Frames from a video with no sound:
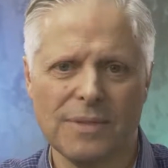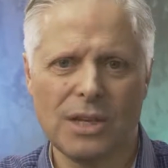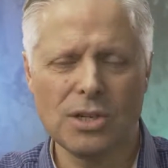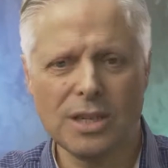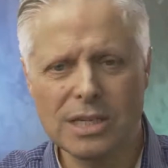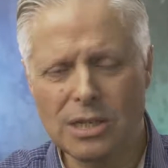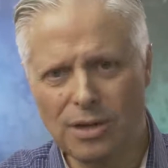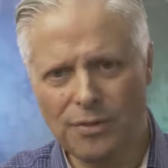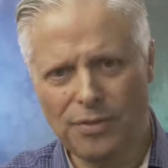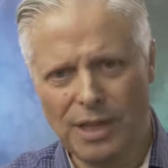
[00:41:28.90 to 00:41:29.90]
So there's a
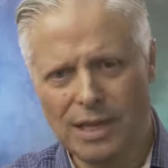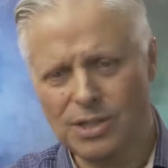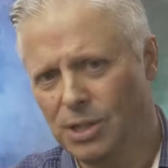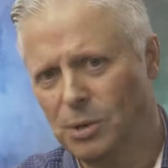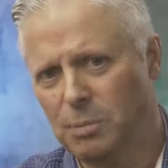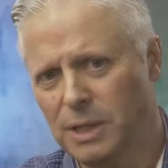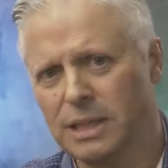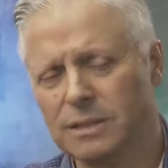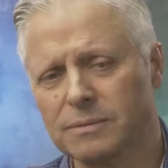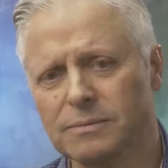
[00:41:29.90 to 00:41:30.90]
lot of things that can be
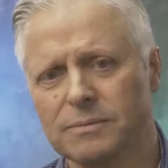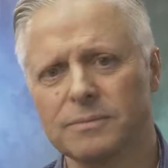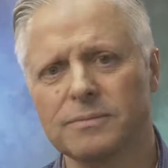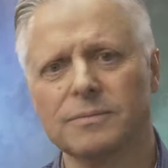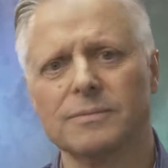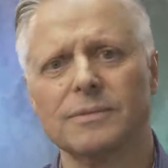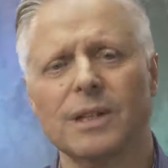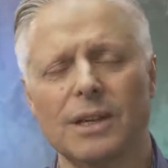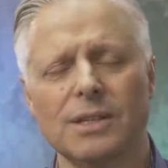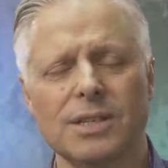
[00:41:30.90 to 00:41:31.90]
done,
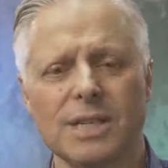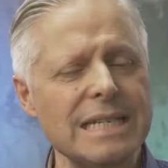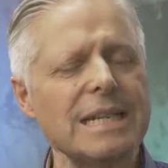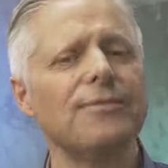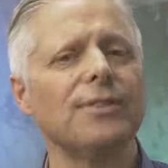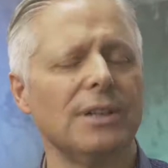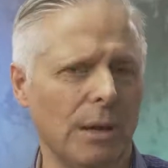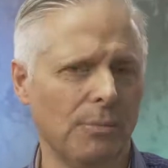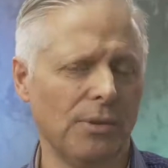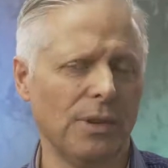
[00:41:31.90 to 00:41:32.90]
a significant
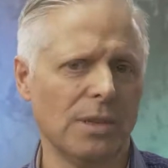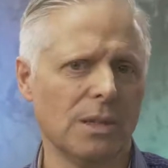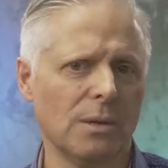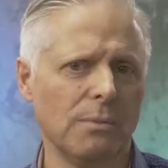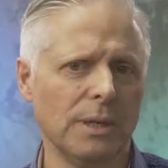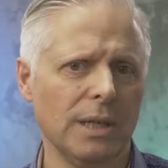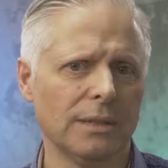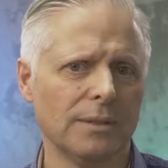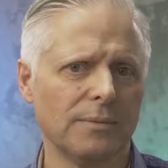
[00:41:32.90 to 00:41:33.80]
number of things that can be done.